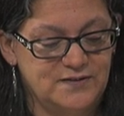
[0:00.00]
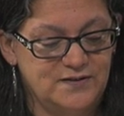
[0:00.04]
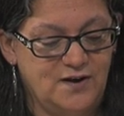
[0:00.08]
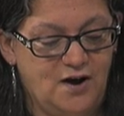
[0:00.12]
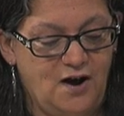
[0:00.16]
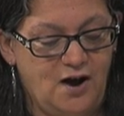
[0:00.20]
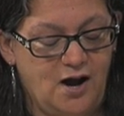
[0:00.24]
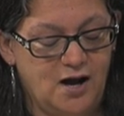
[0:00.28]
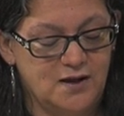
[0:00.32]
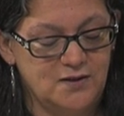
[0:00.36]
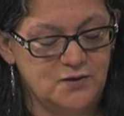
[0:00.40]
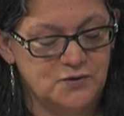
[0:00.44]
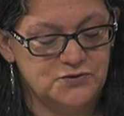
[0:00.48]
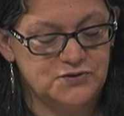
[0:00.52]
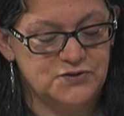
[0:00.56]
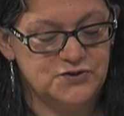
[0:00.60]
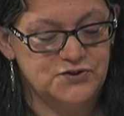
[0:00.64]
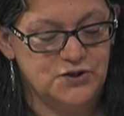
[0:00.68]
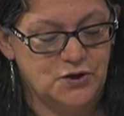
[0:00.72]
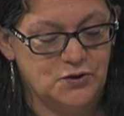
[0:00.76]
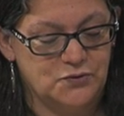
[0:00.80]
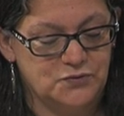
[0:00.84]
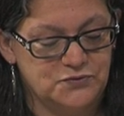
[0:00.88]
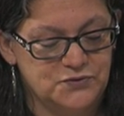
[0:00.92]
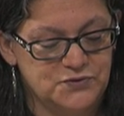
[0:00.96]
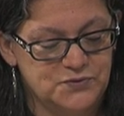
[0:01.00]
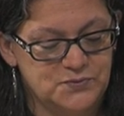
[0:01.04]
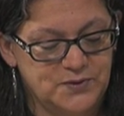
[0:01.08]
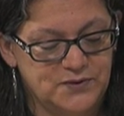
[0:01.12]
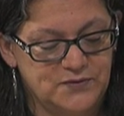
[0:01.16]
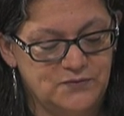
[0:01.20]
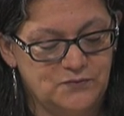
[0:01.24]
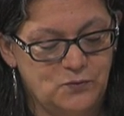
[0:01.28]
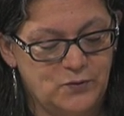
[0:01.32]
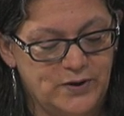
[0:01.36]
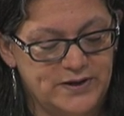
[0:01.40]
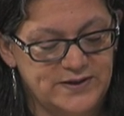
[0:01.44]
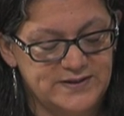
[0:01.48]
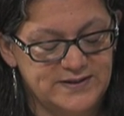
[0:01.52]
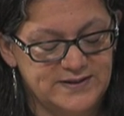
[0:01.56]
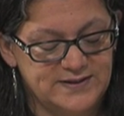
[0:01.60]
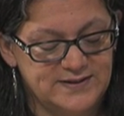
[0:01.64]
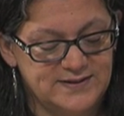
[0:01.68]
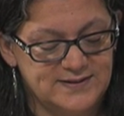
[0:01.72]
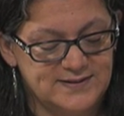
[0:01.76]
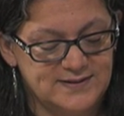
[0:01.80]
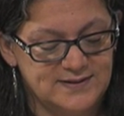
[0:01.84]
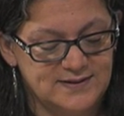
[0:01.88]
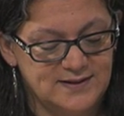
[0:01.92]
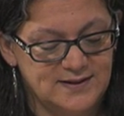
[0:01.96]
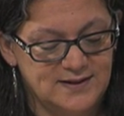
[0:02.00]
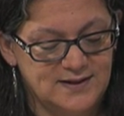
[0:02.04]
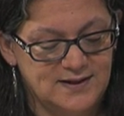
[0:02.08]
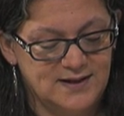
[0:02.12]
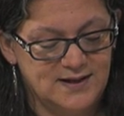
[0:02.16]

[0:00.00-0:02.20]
the hollow stones with voices.